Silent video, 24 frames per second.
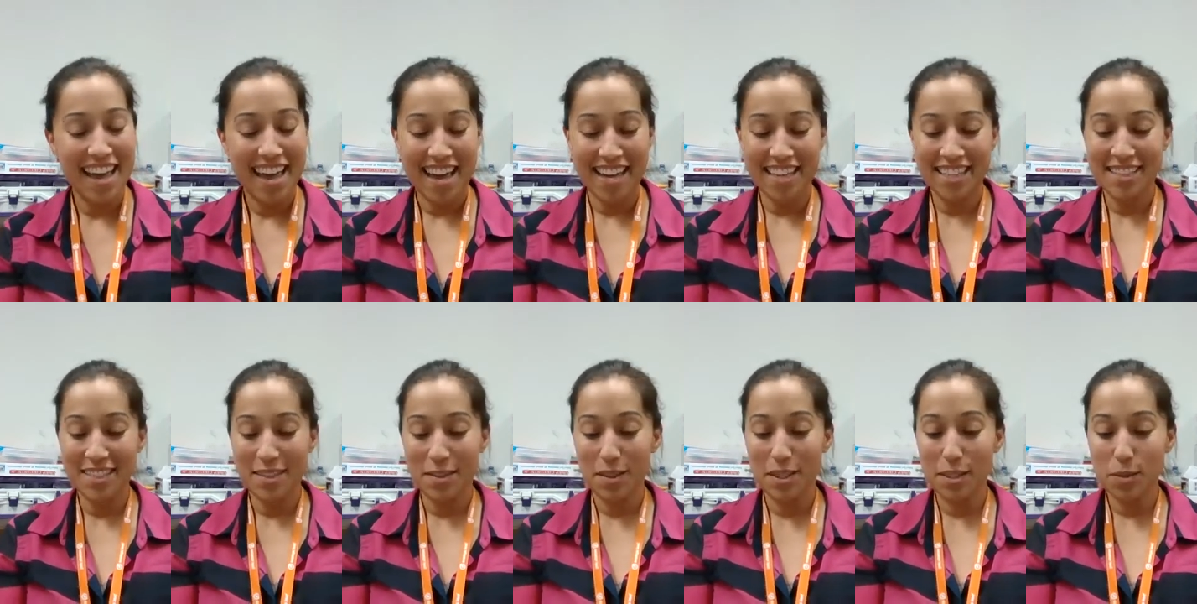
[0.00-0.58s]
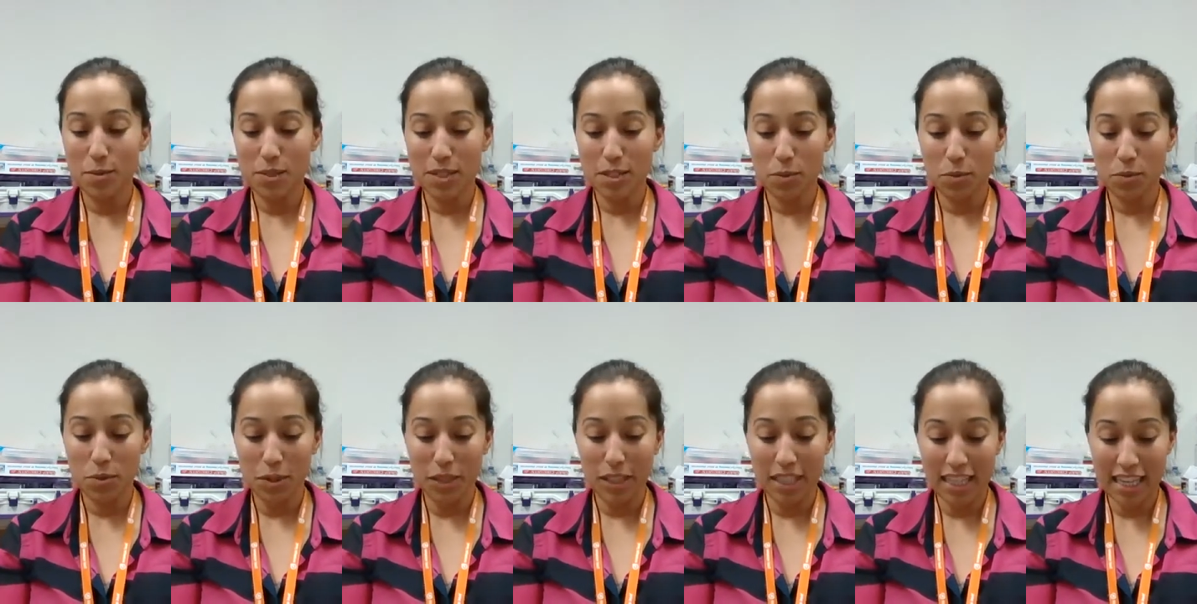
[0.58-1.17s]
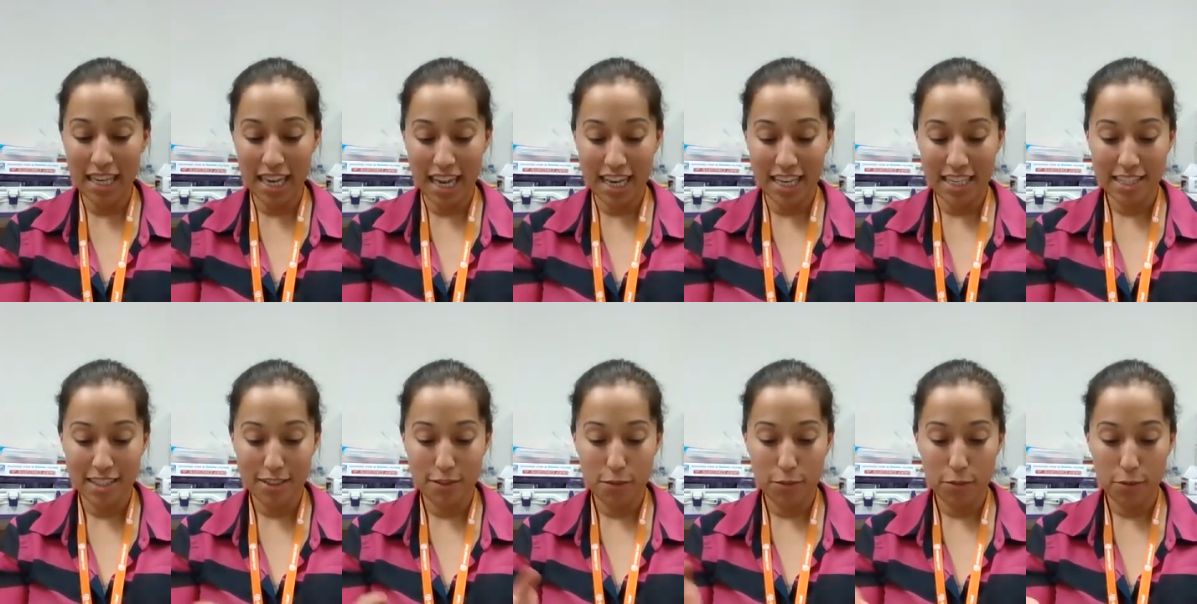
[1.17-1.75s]
And so this was a really
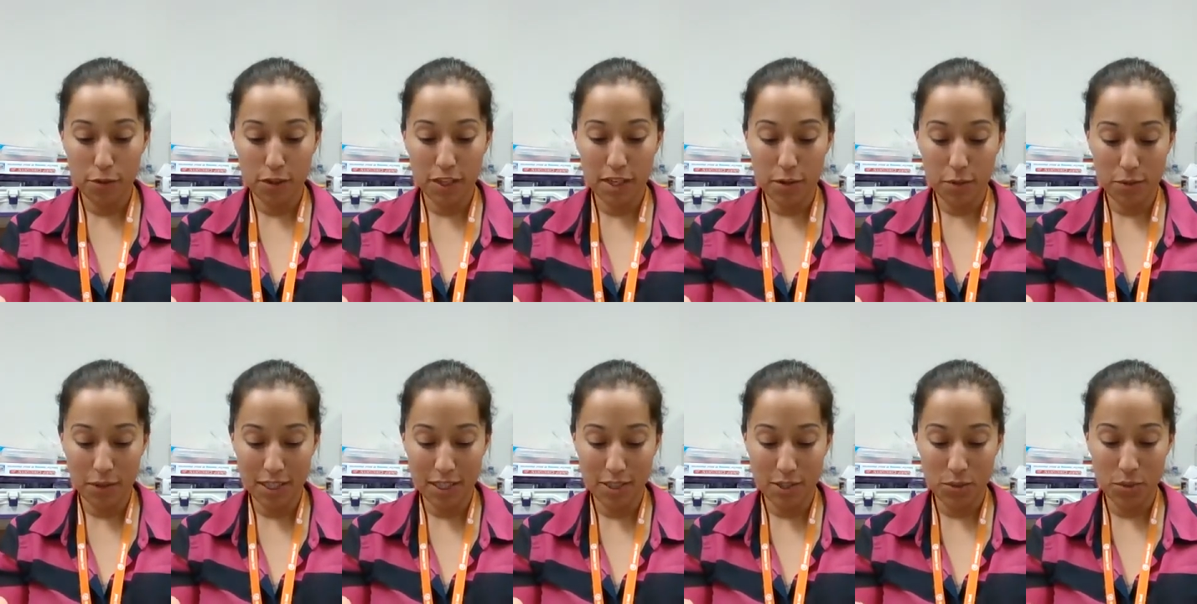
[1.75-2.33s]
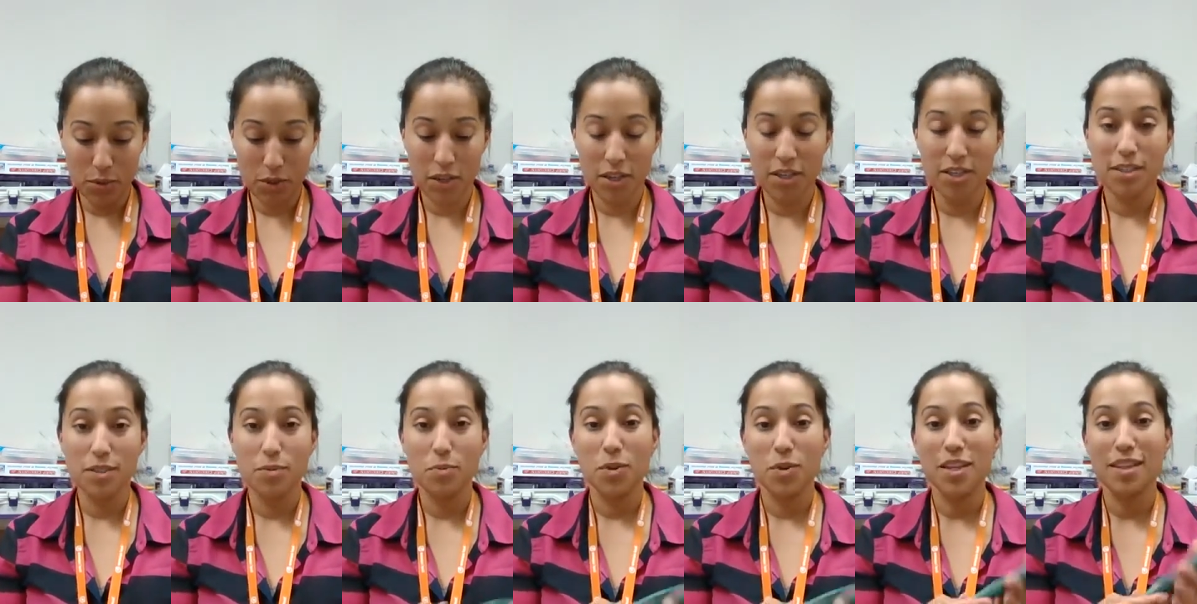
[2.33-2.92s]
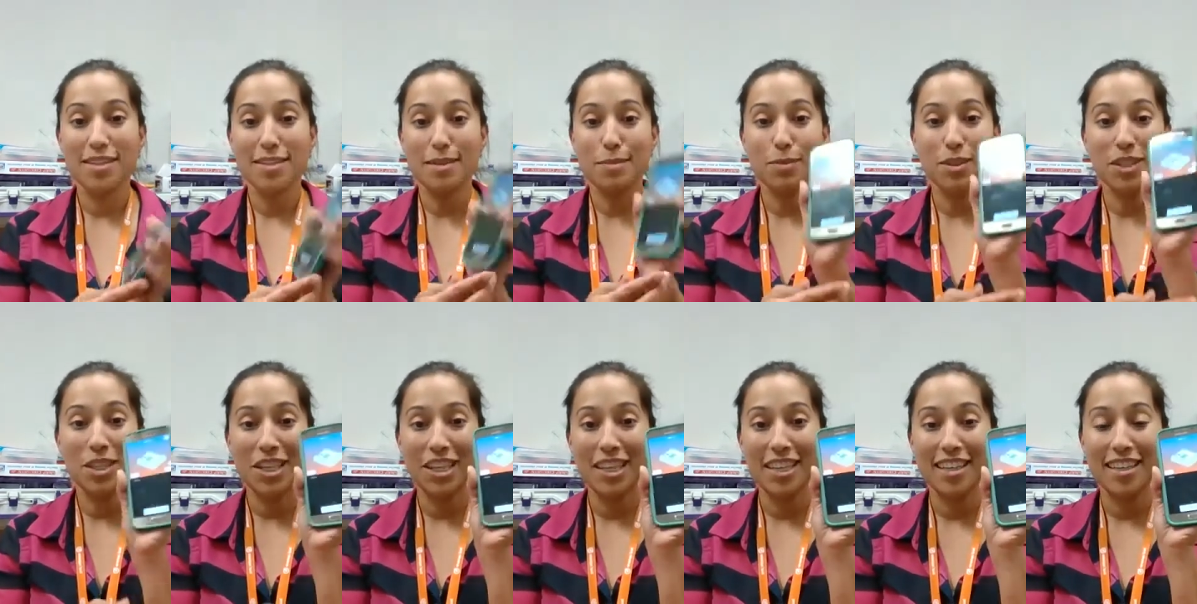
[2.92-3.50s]
nice free resource with some
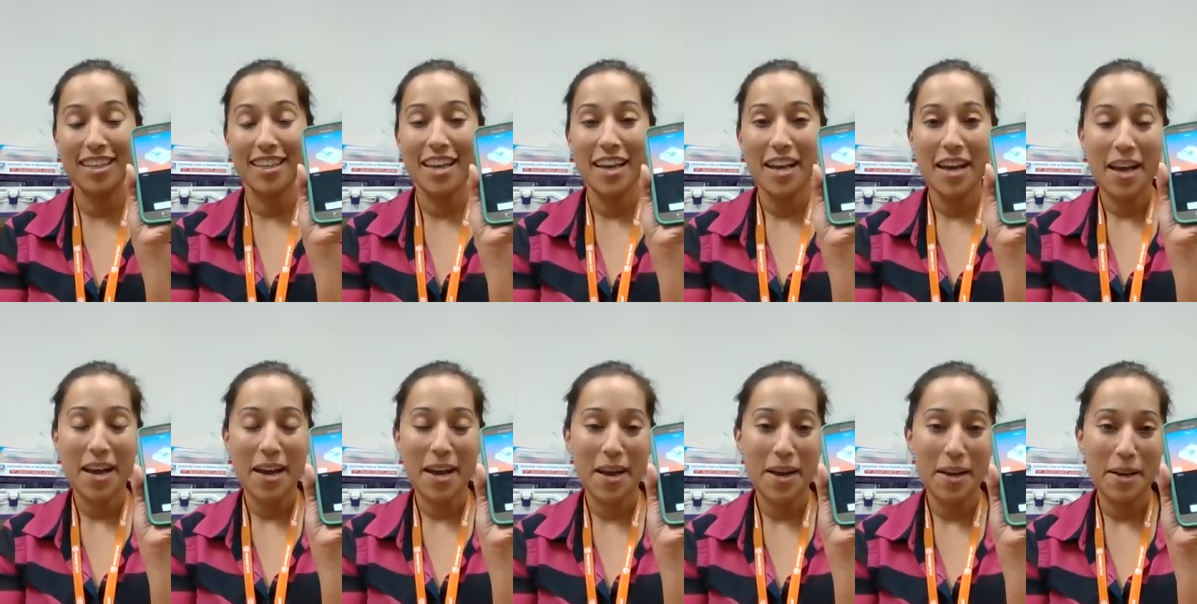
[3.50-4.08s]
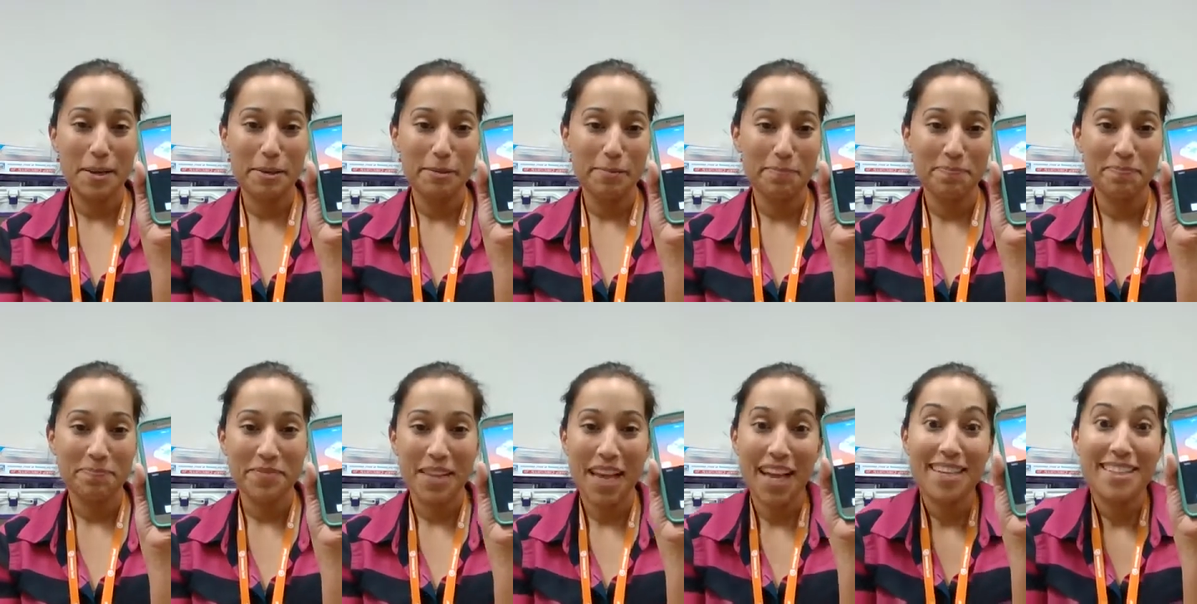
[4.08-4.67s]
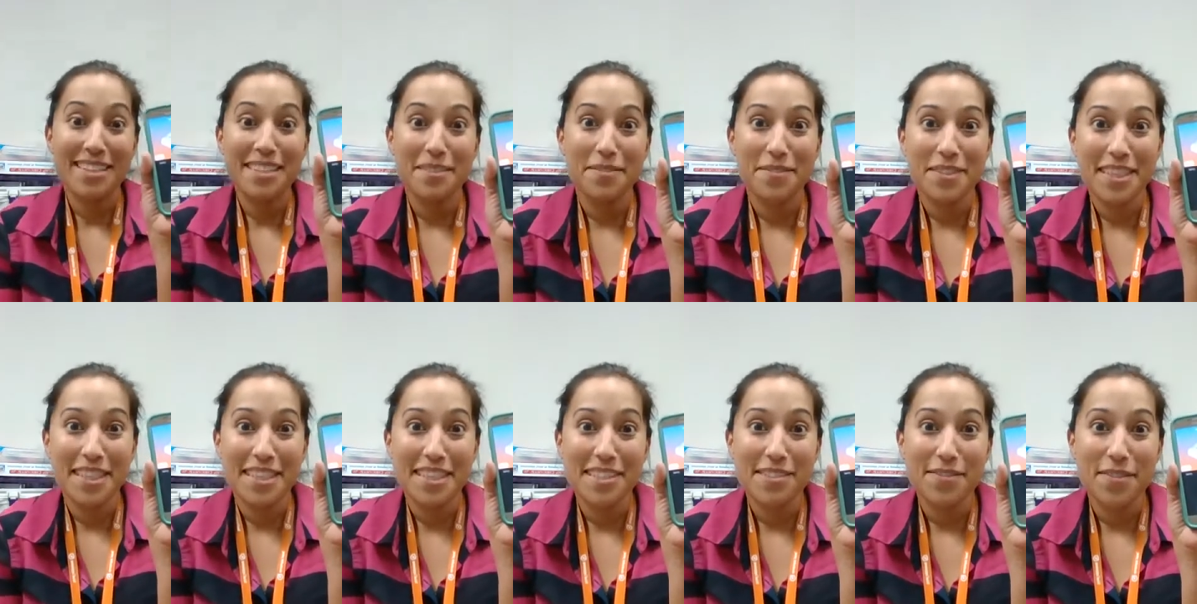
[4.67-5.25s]
good
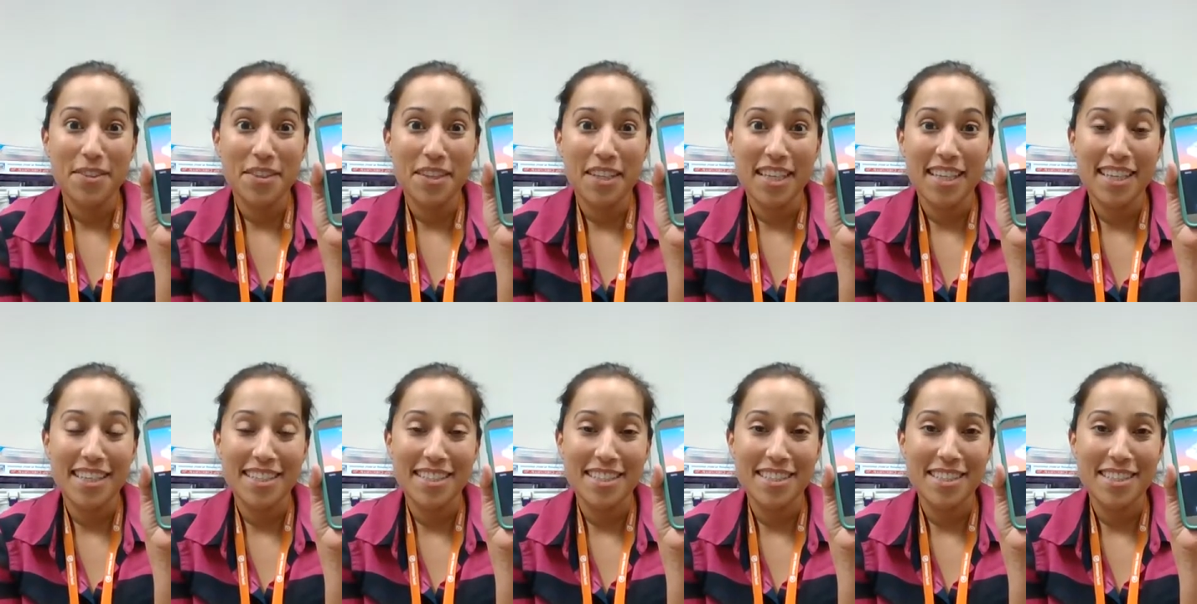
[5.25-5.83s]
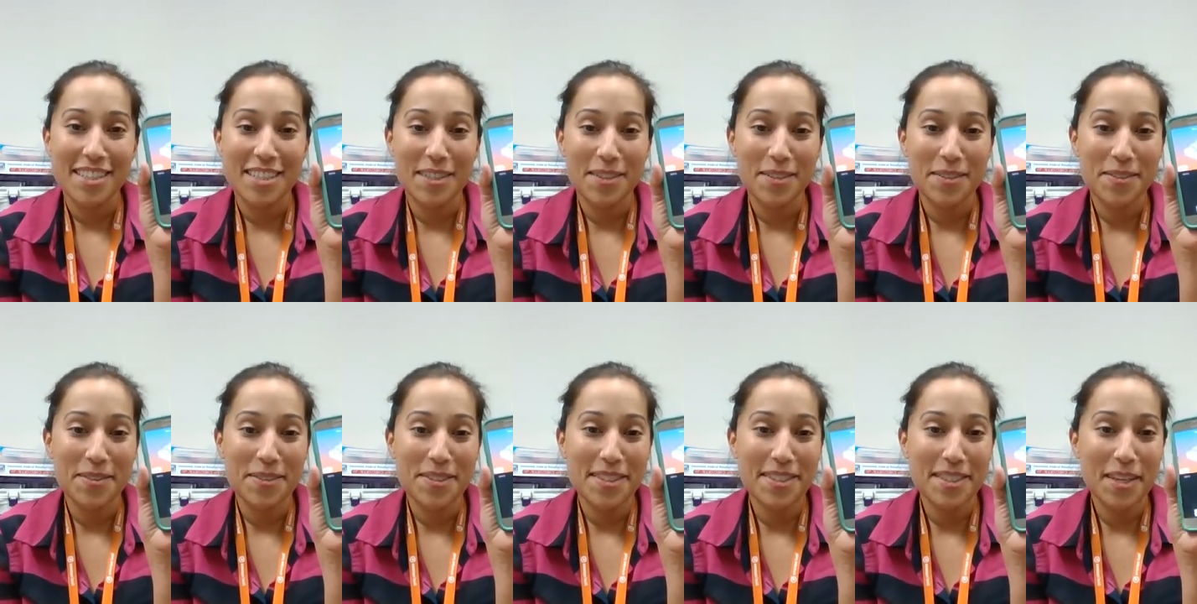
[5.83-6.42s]
activities for the kids to use.